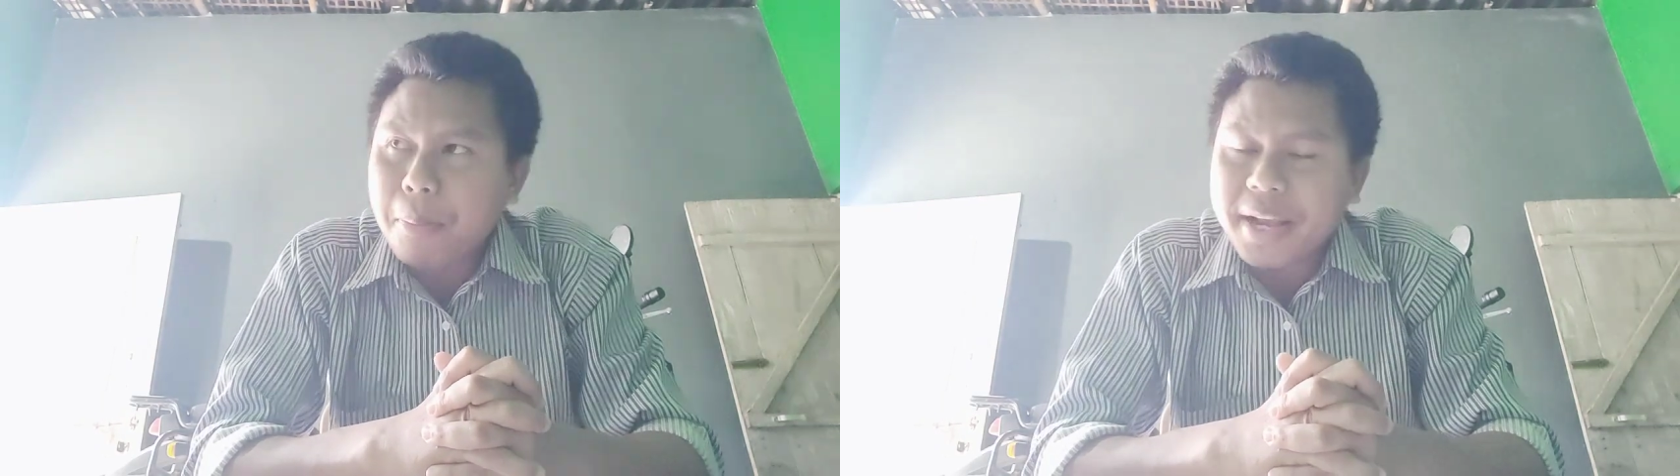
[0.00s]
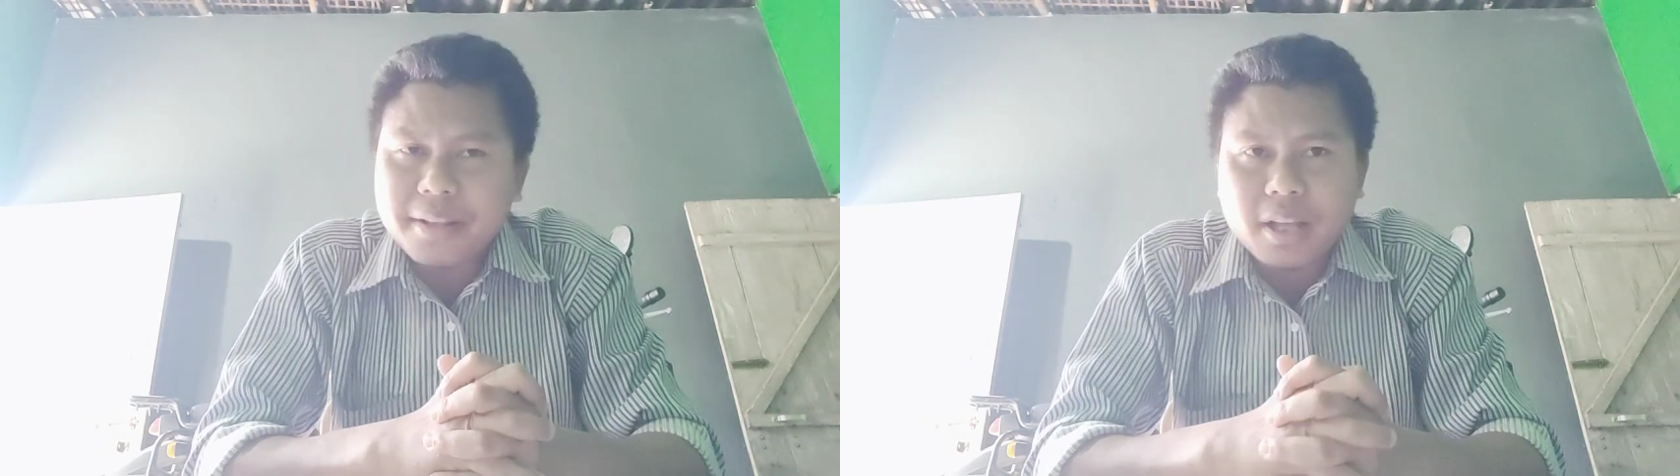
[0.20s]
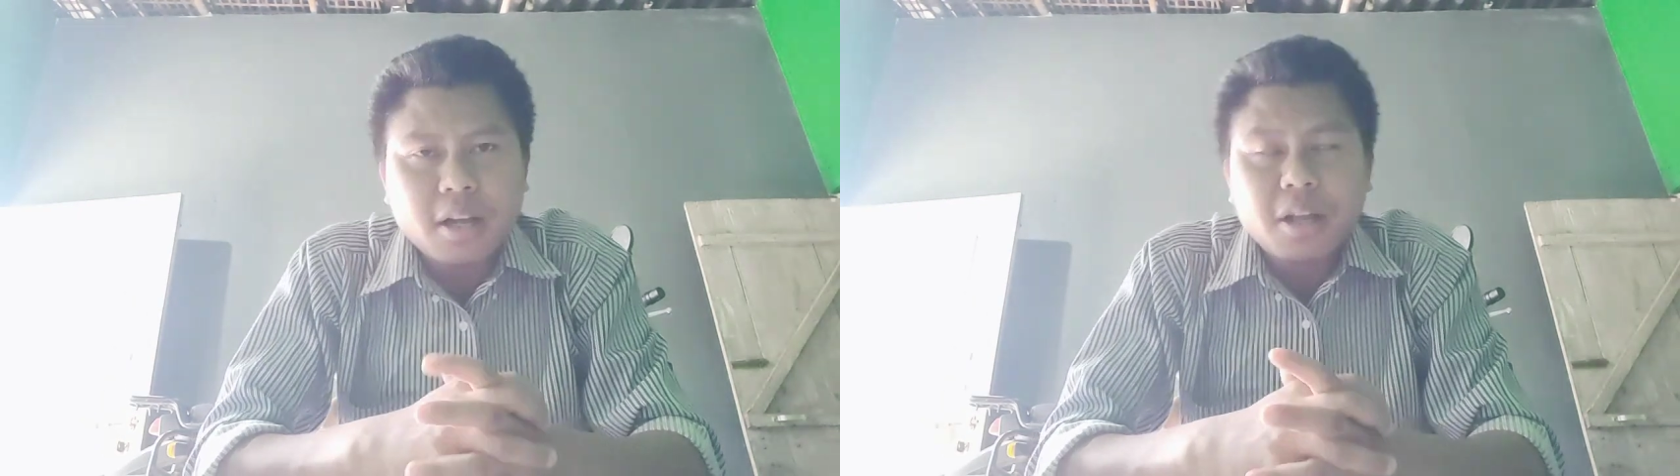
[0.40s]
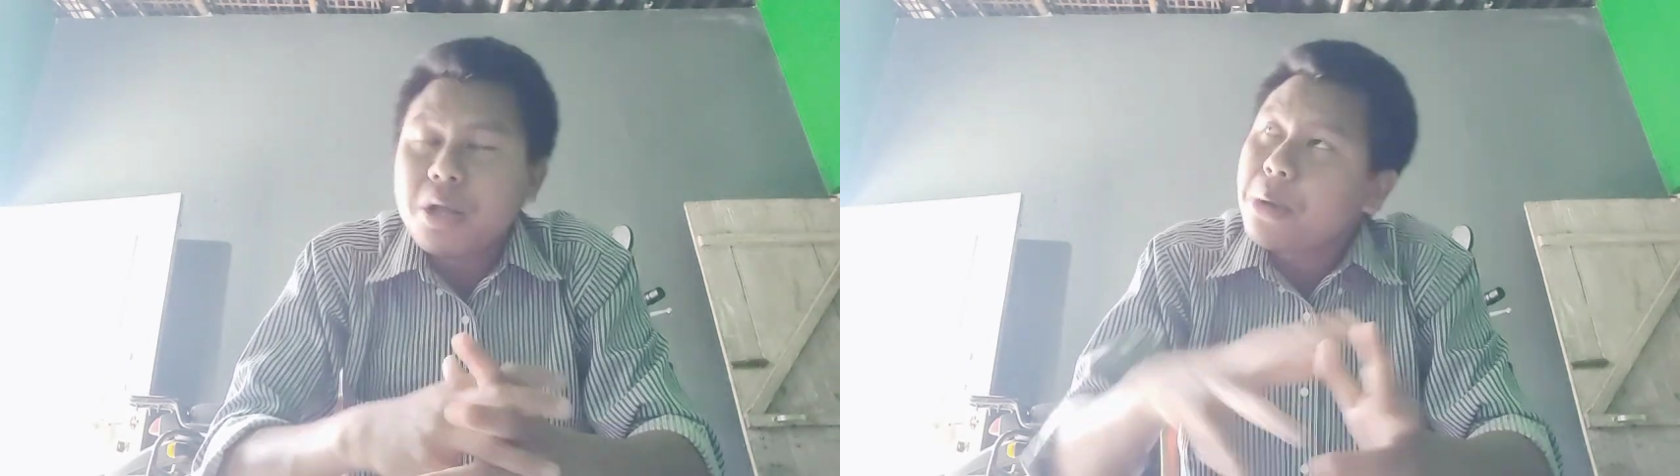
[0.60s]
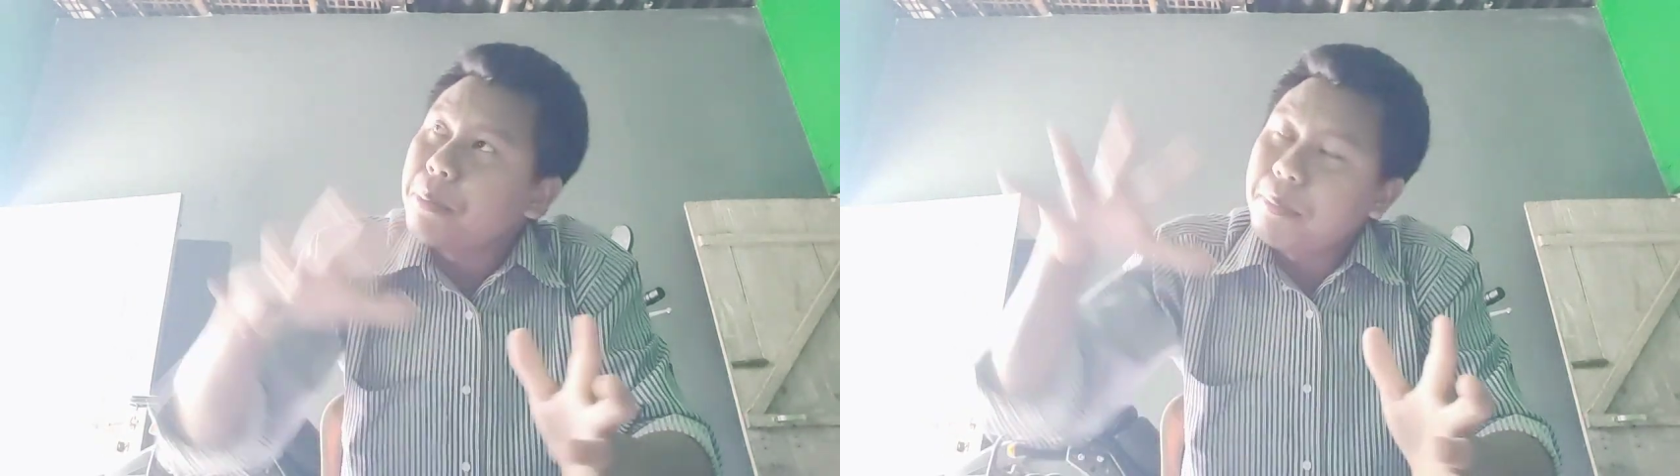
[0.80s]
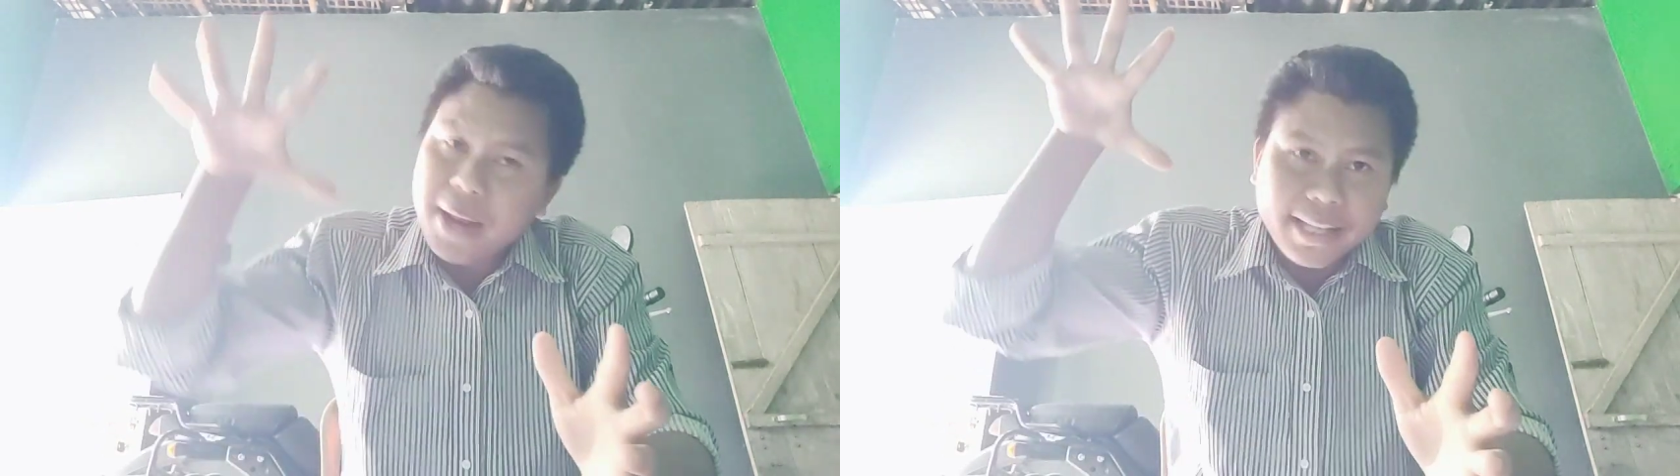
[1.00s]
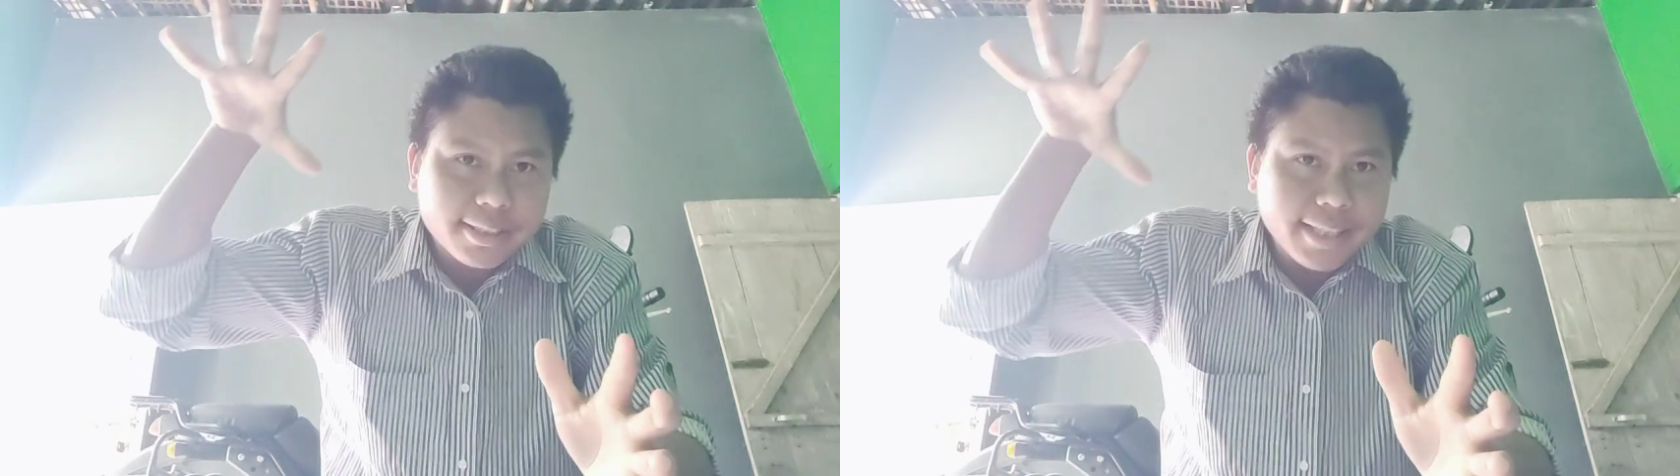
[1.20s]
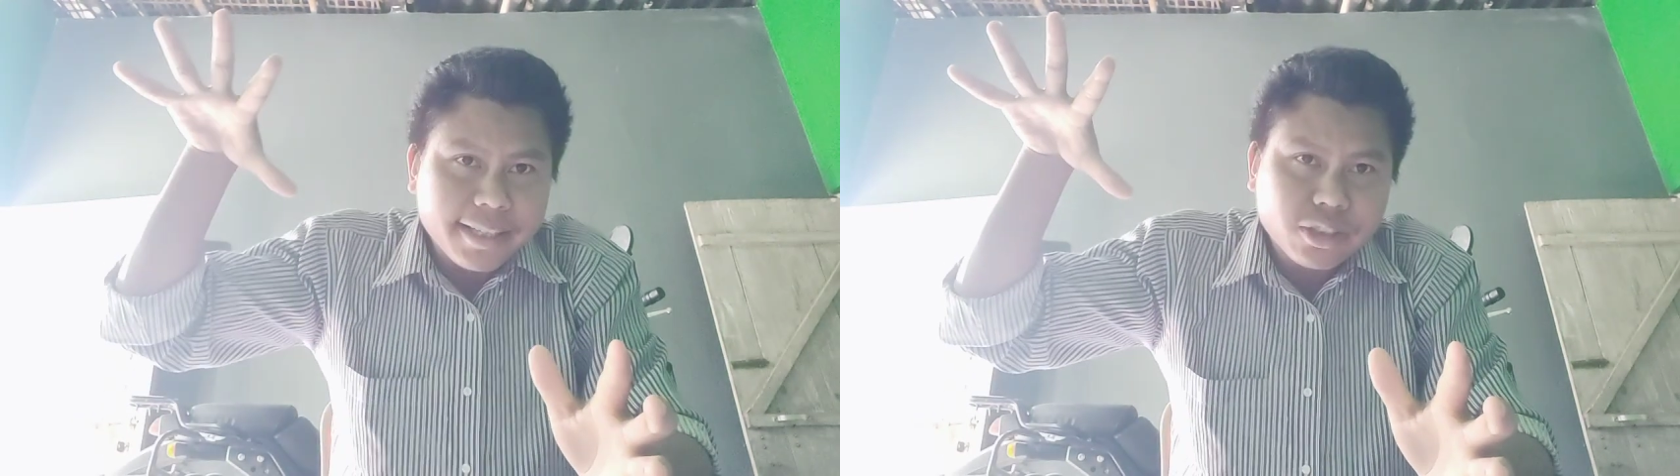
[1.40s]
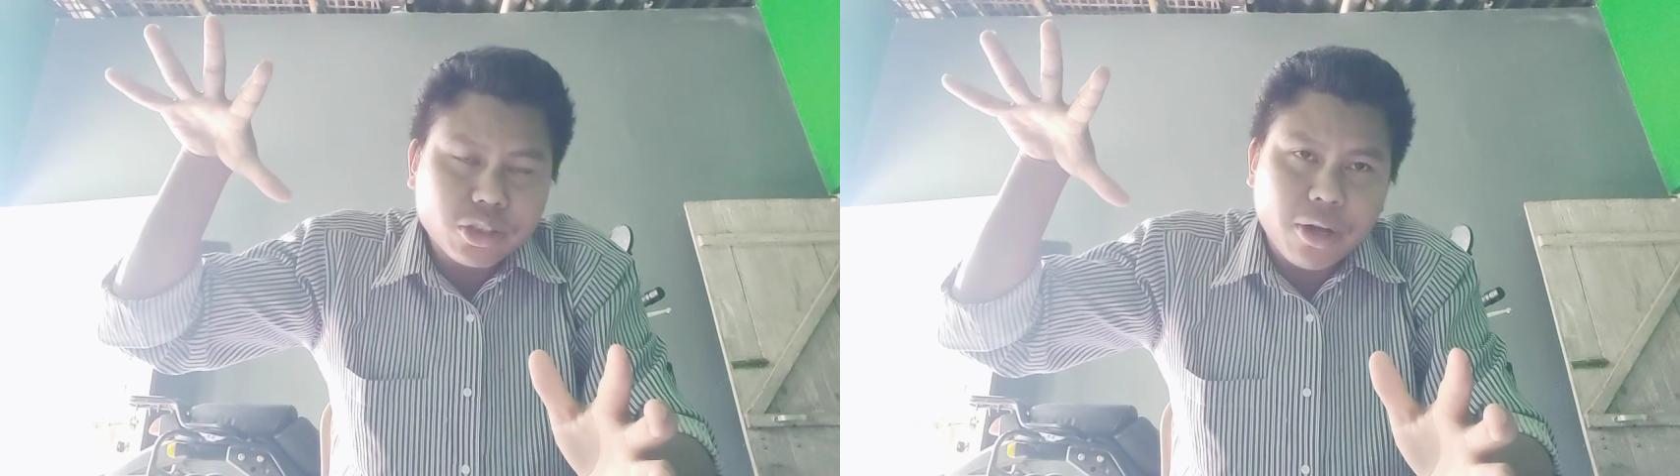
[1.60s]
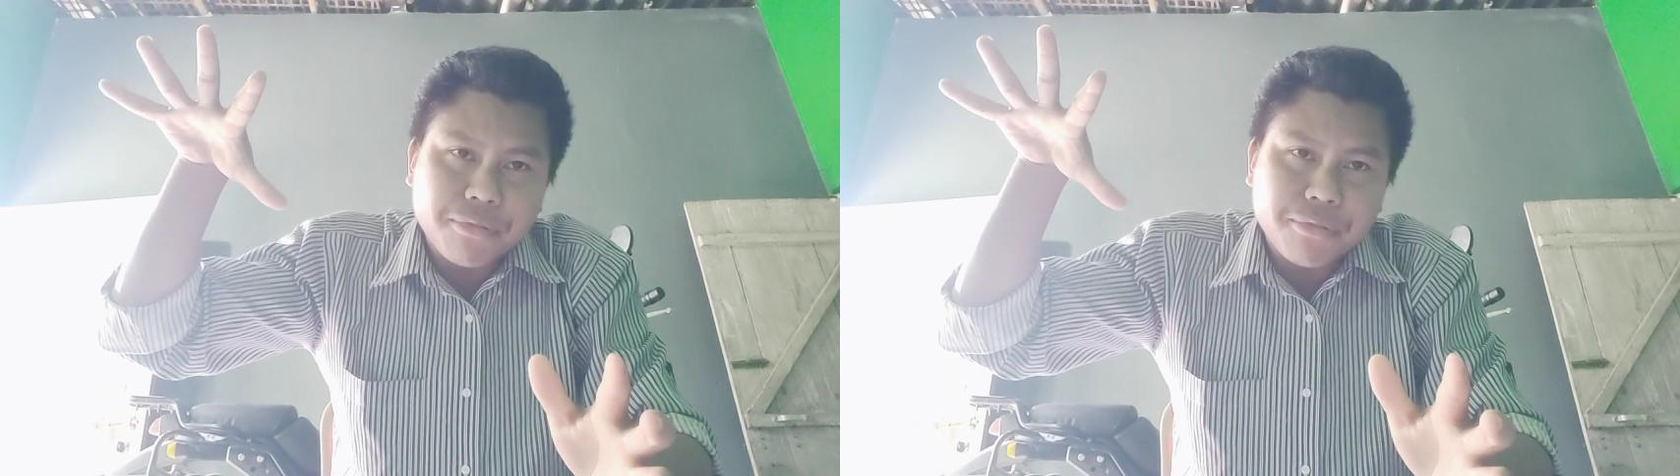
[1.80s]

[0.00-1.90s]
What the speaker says: by the blessings